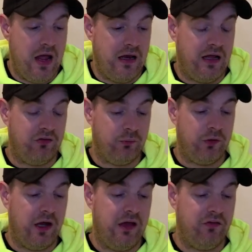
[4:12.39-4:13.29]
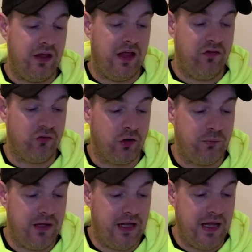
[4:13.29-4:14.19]
Next up, guys, is going to
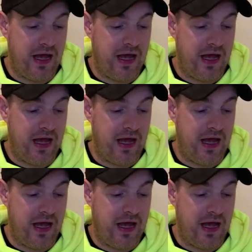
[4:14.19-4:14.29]
be,